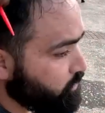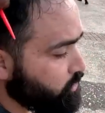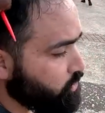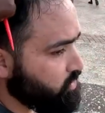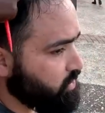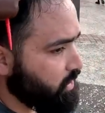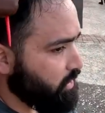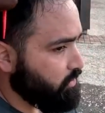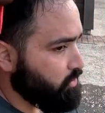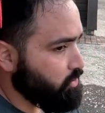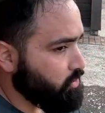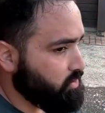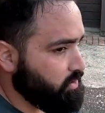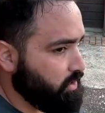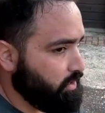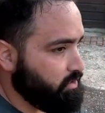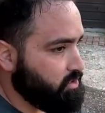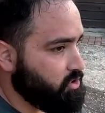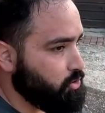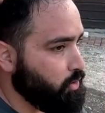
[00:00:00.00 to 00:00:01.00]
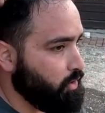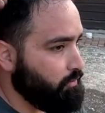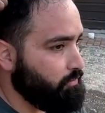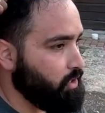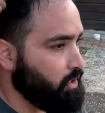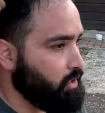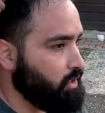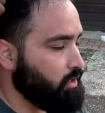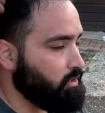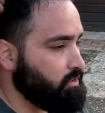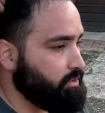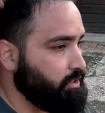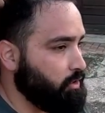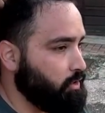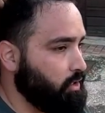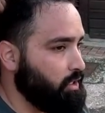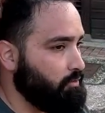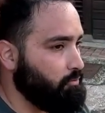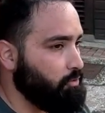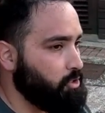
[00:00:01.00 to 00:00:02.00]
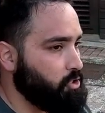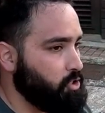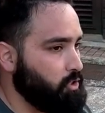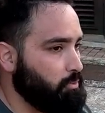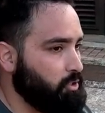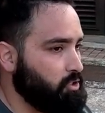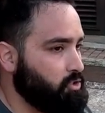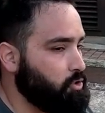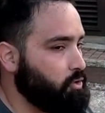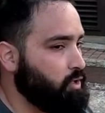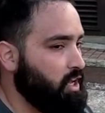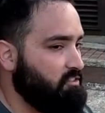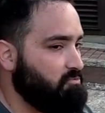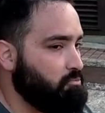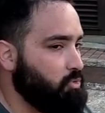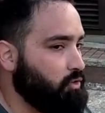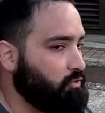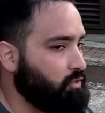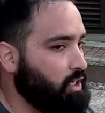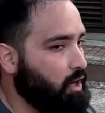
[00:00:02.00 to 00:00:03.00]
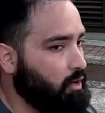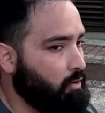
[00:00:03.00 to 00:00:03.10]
You said two of your kids still live with you, but two have moved